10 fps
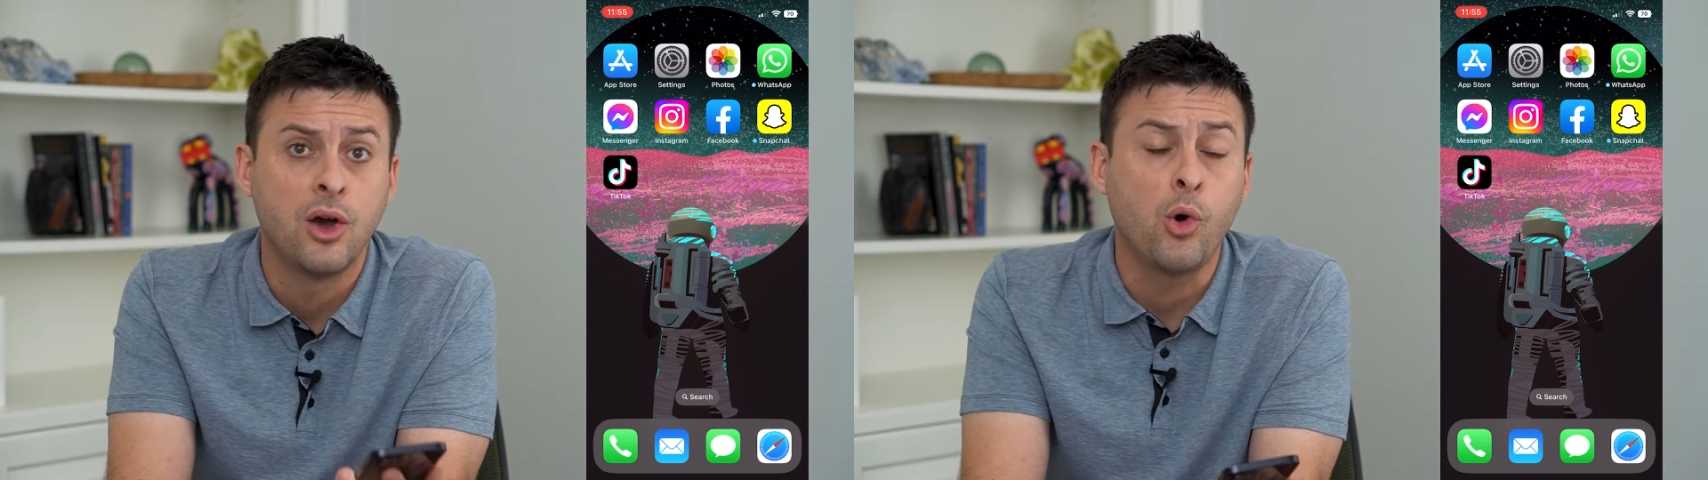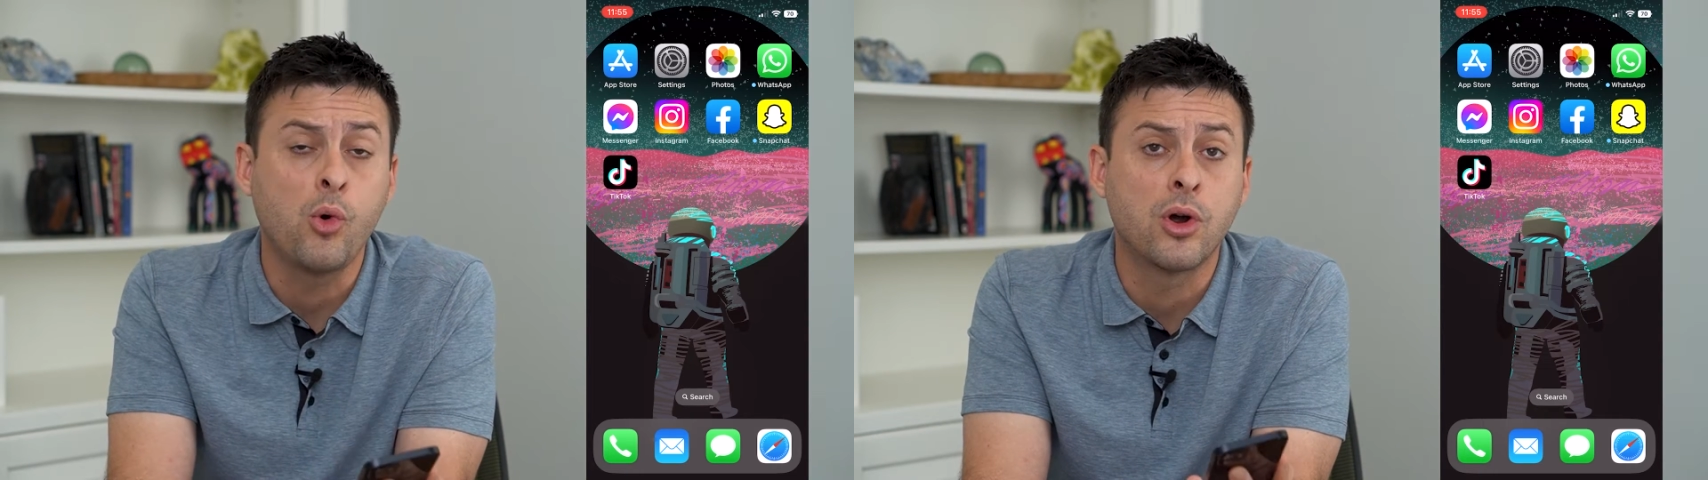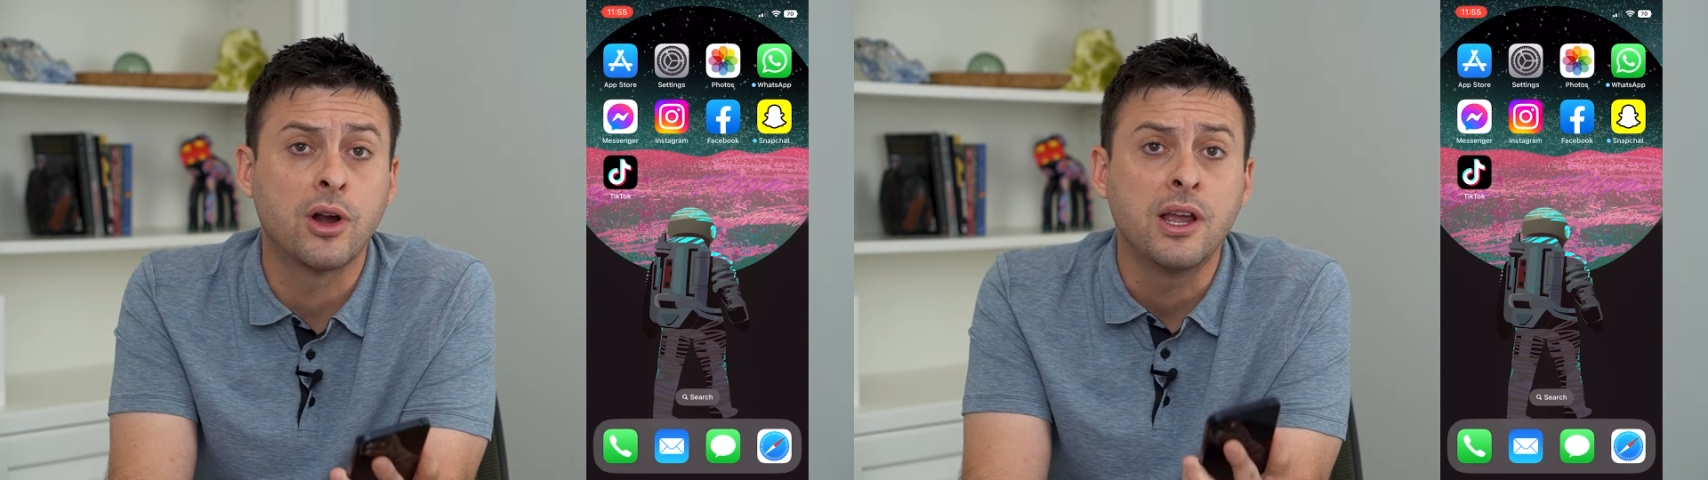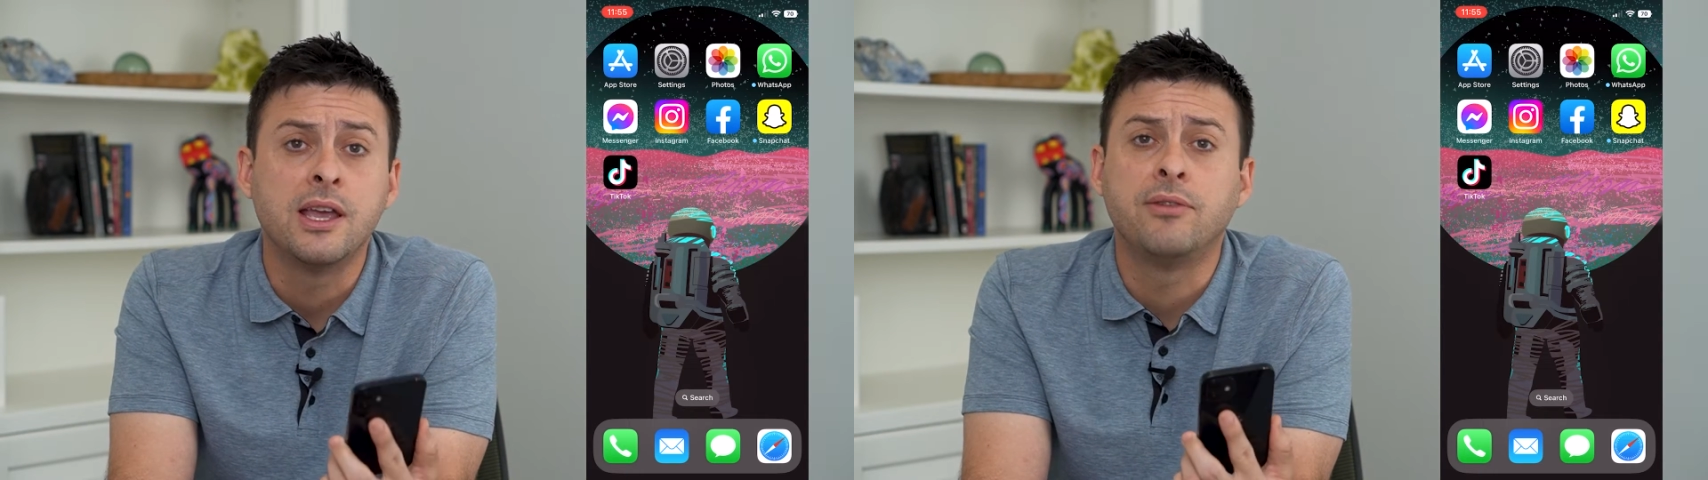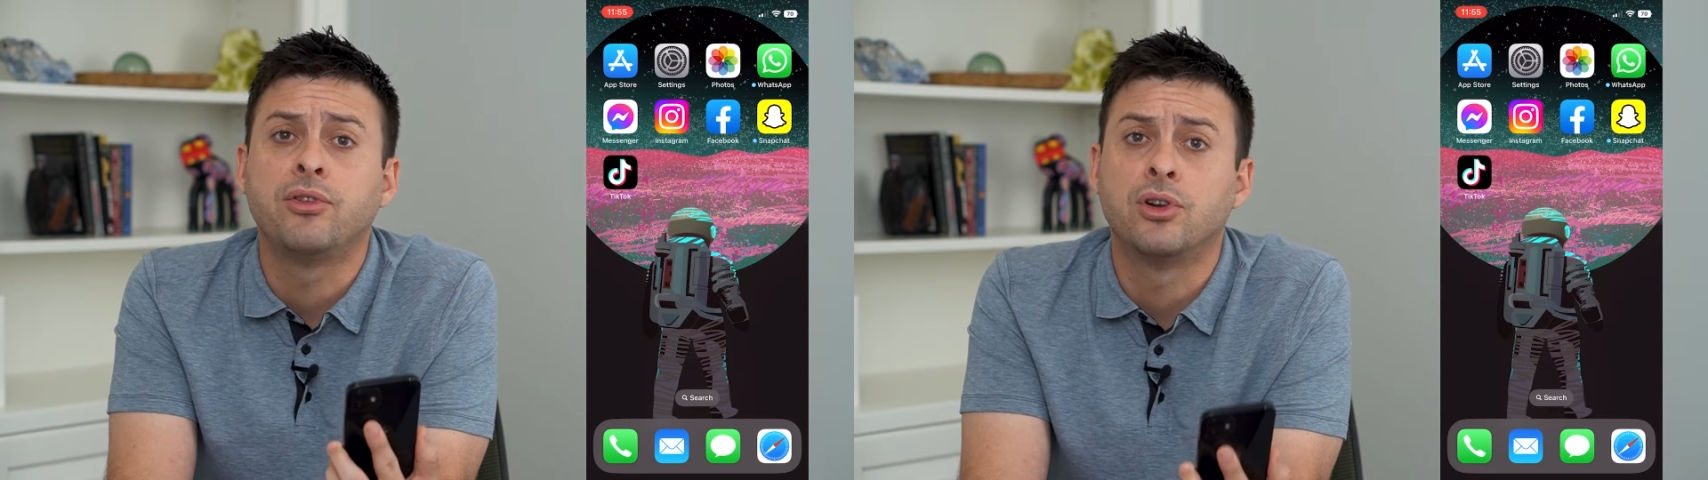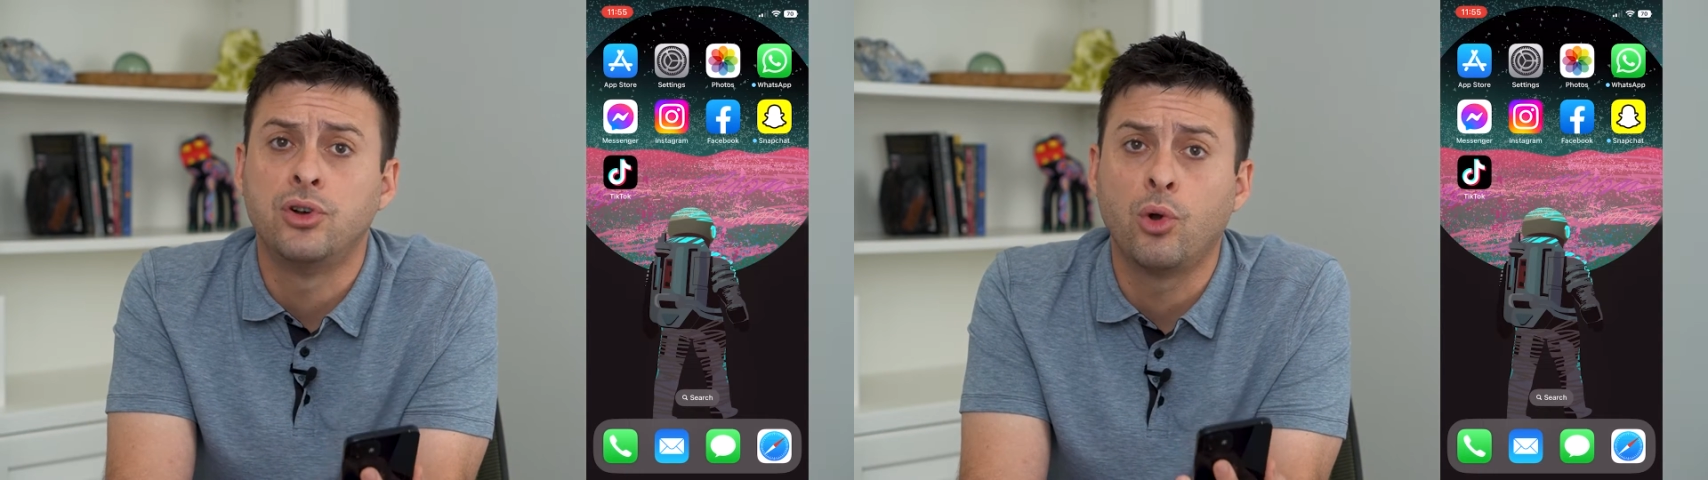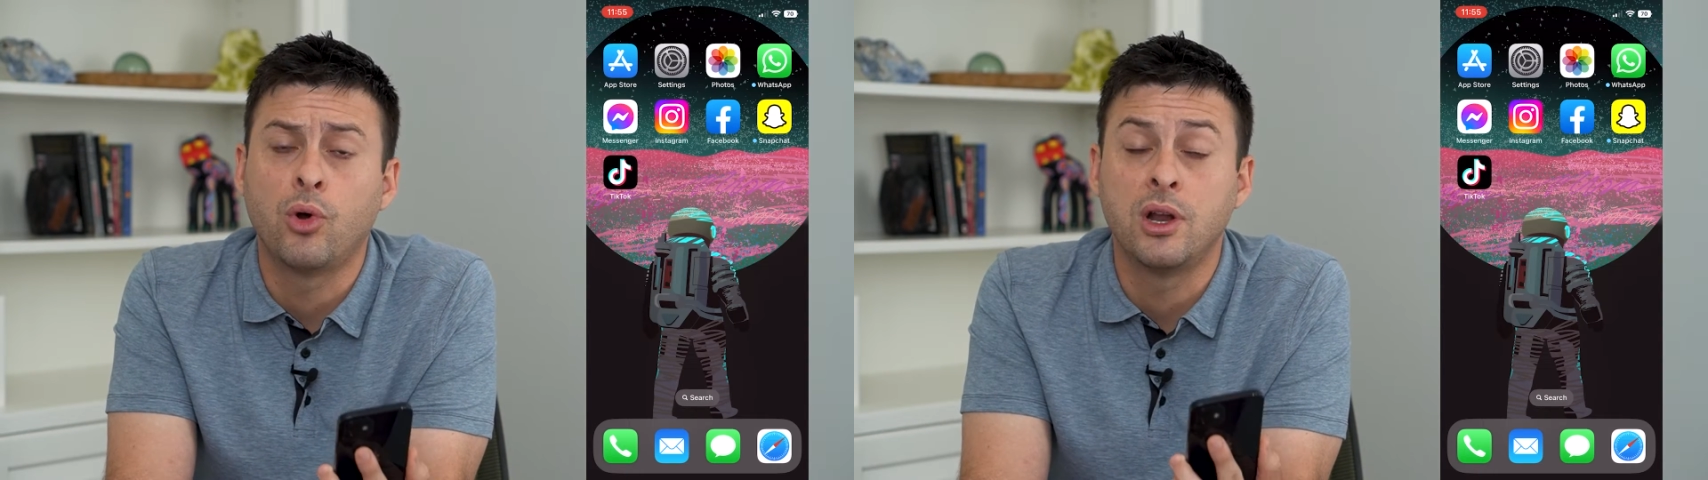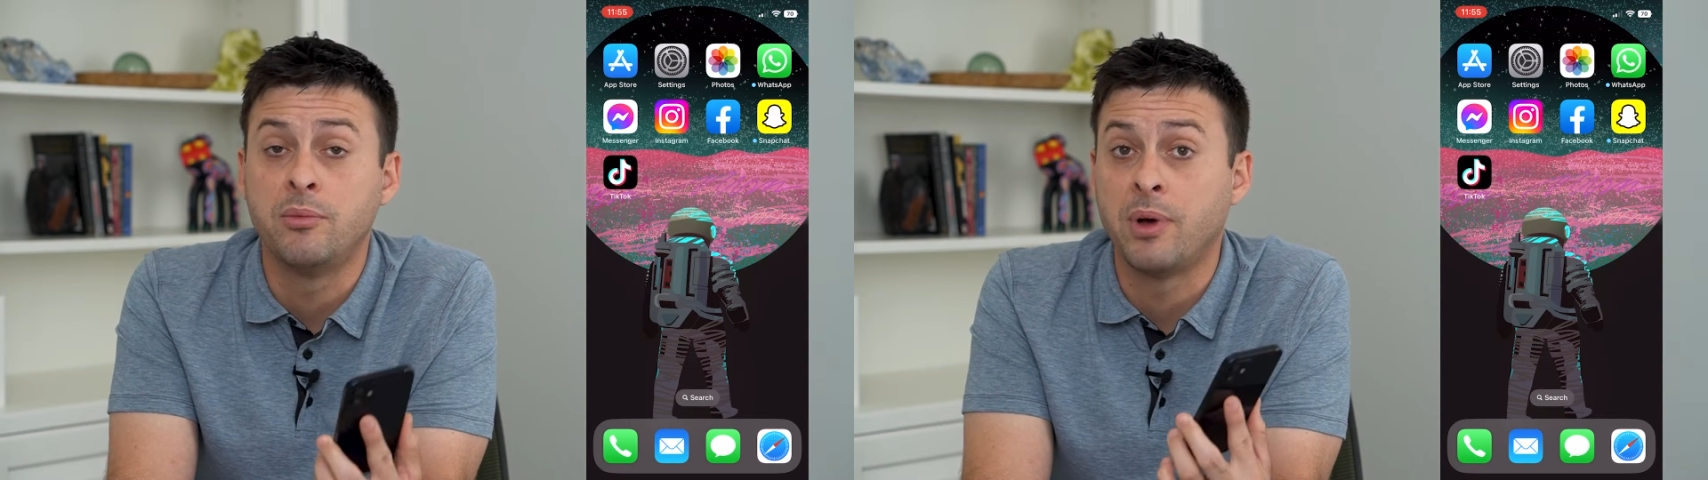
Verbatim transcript: or if you're annoyed